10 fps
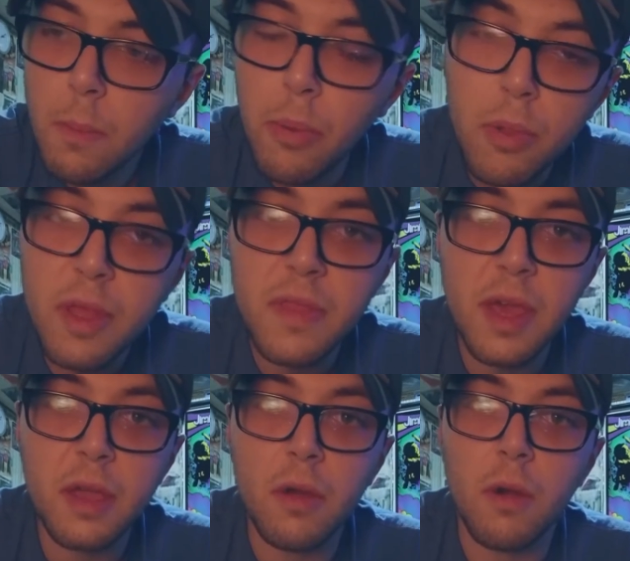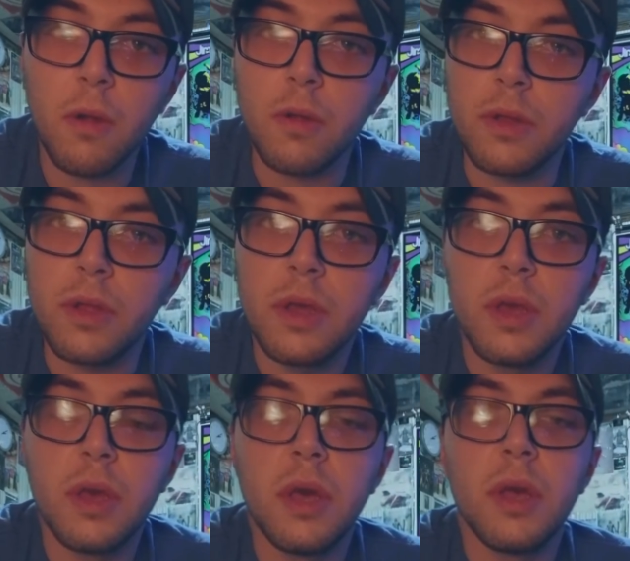pulling that card
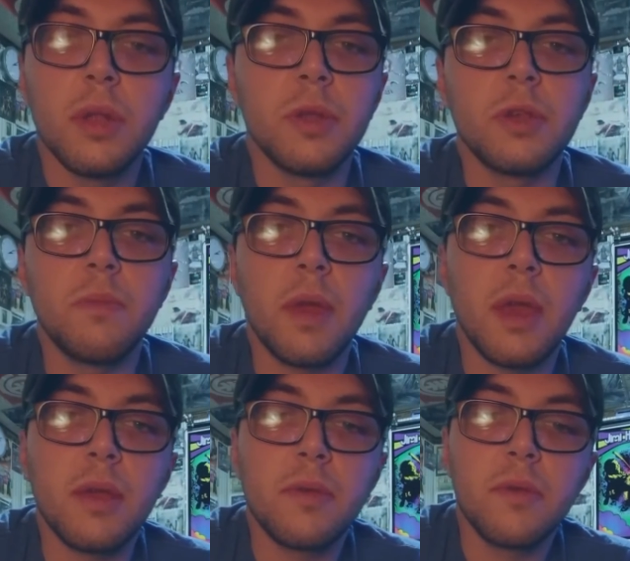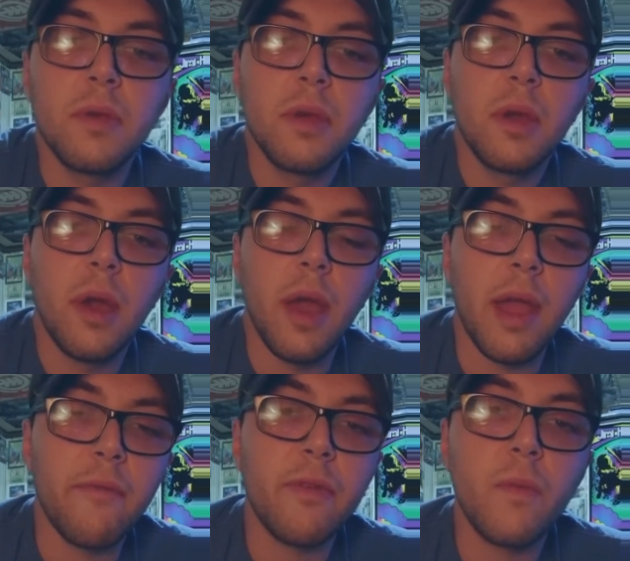just makes
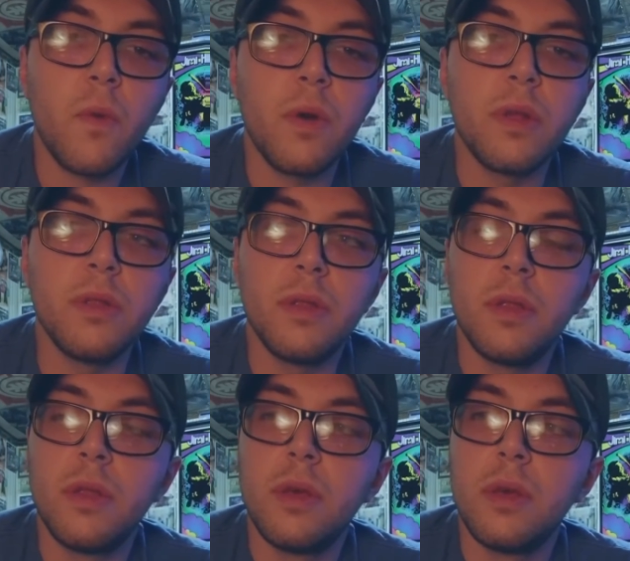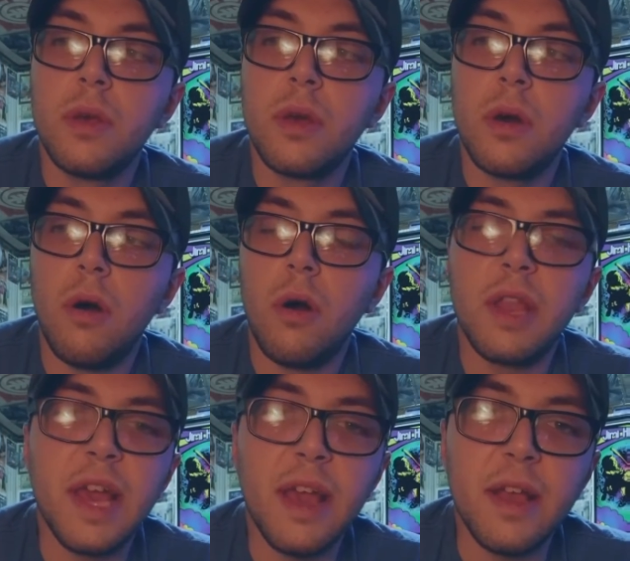everyone
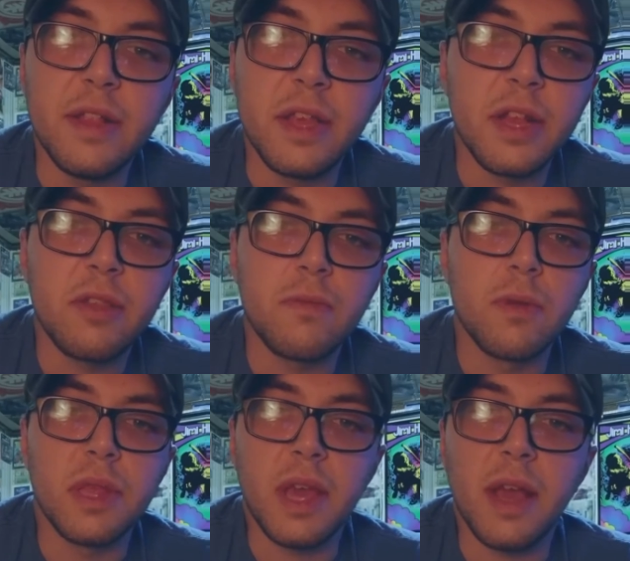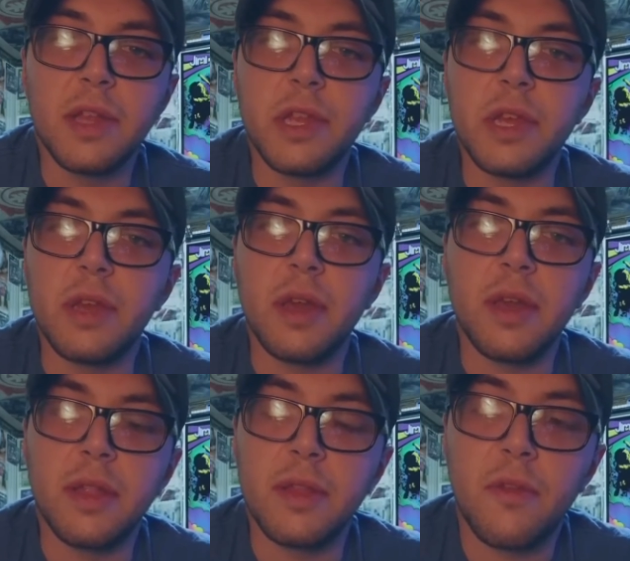on edge. It's really edgy
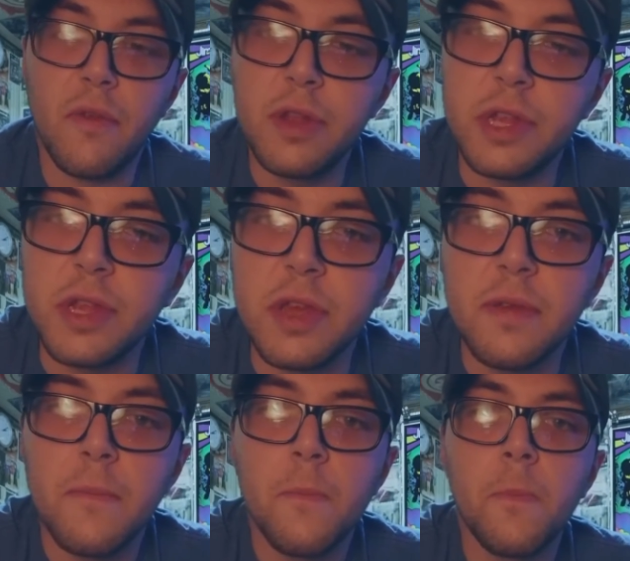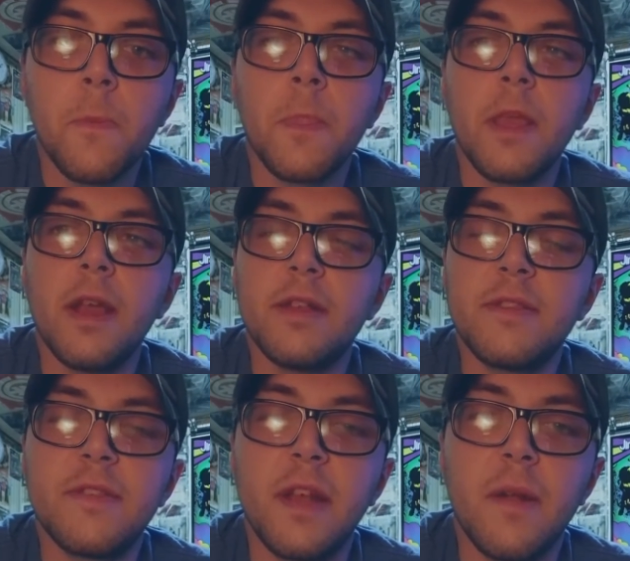and cringy.
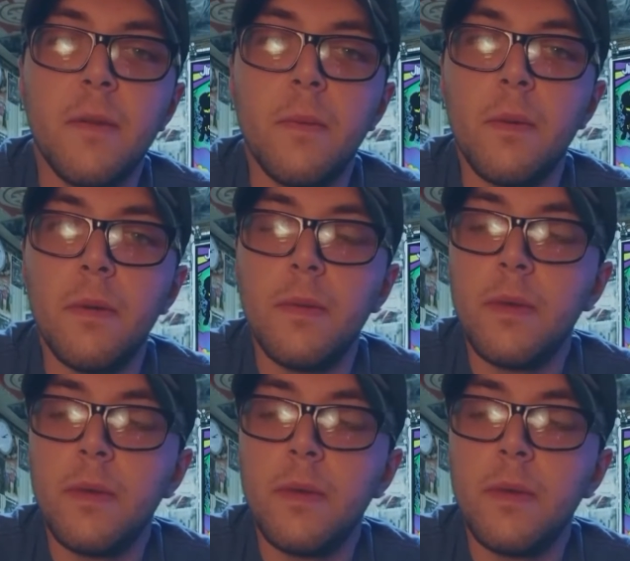It's terrible,